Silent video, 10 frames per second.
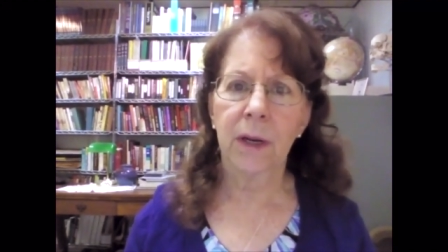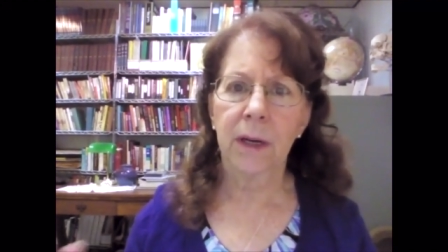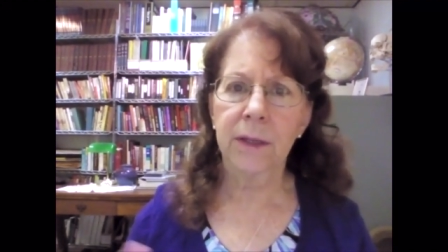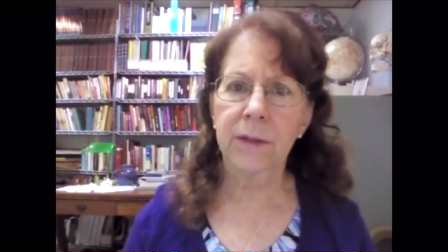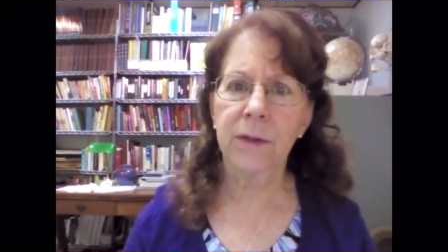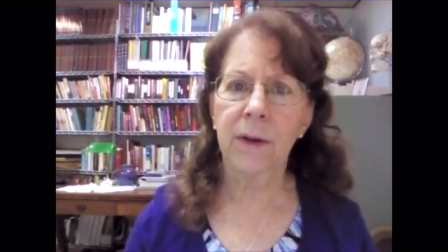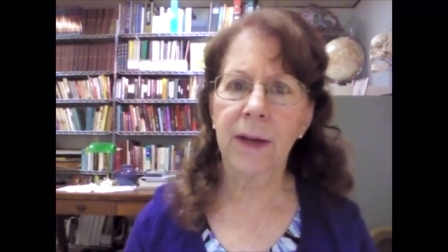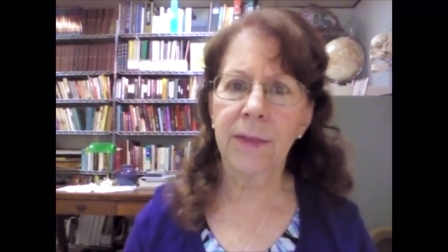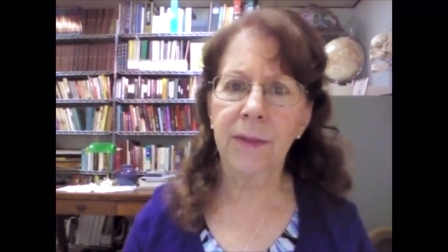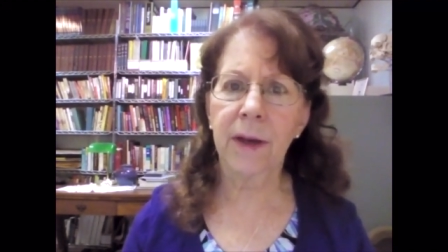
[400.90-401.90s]
you know,
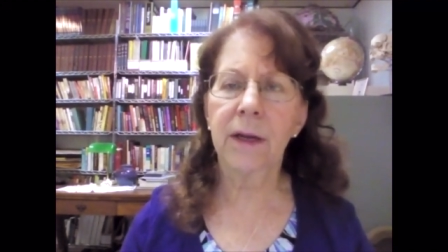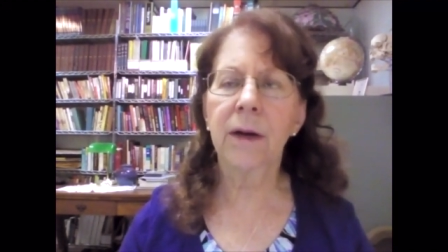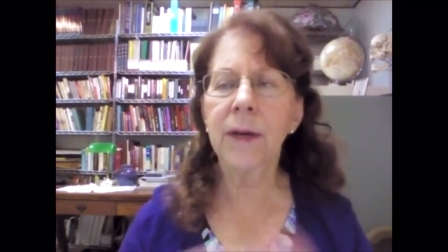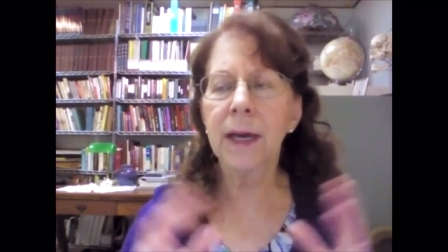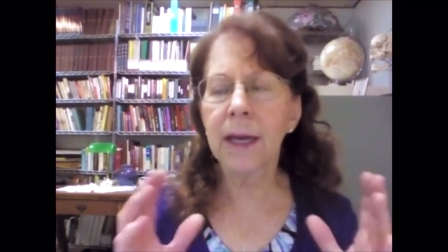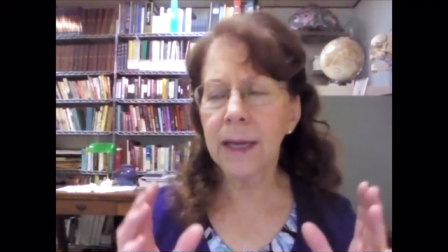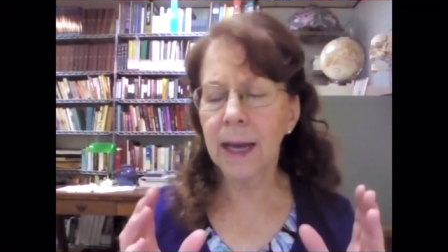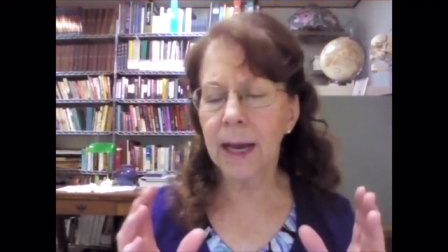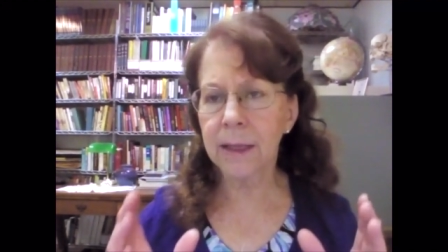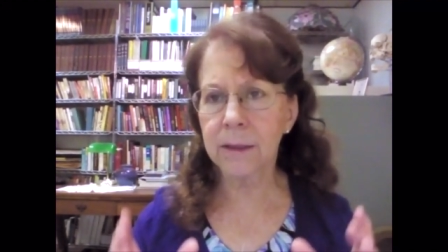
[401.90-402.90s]
I thought, okay,
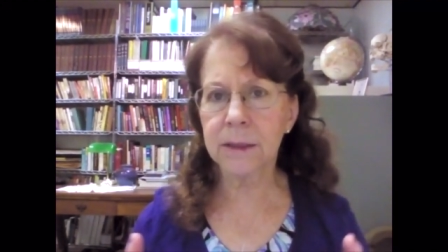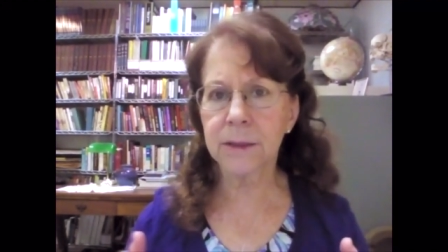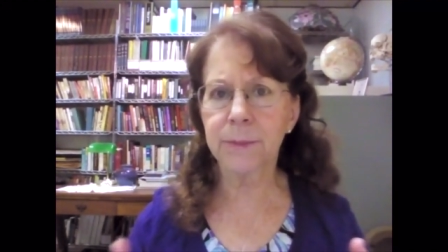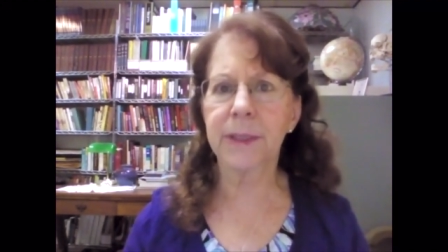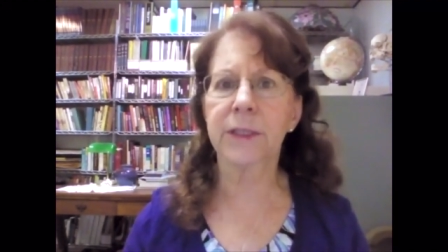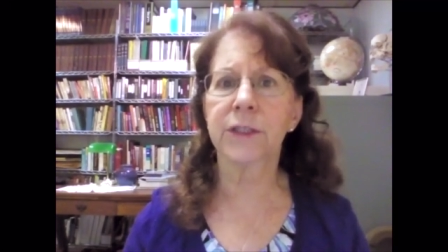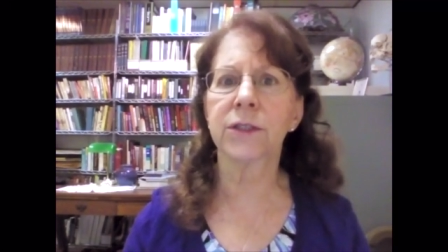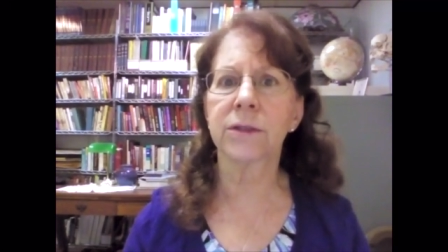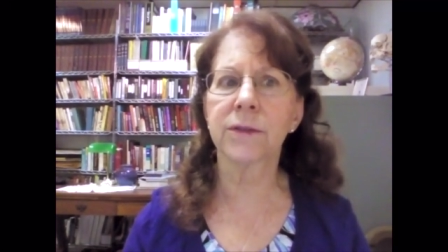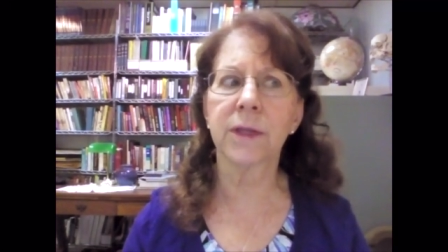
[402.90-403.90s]
I'll look at the
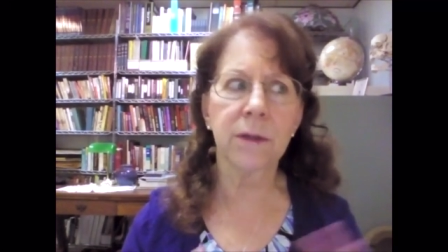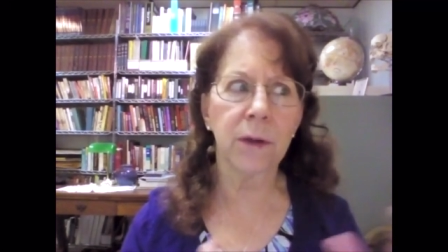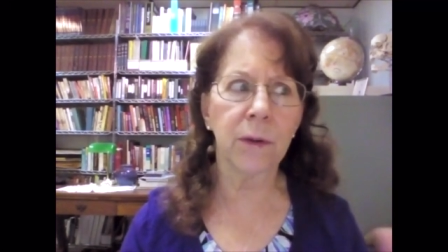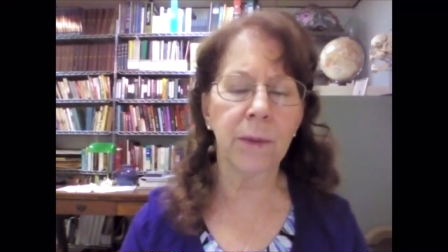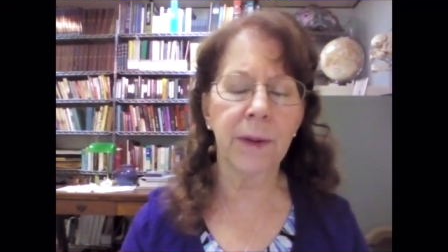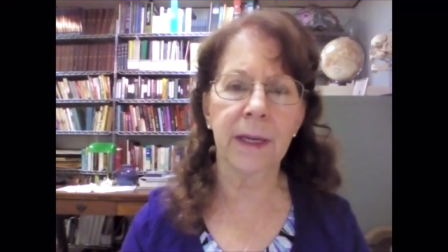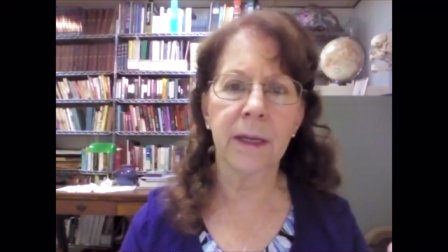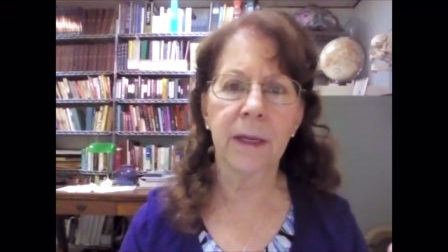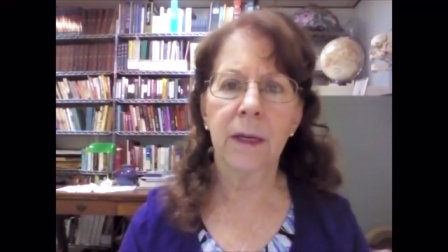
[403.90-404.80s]
pictures, they'll go away.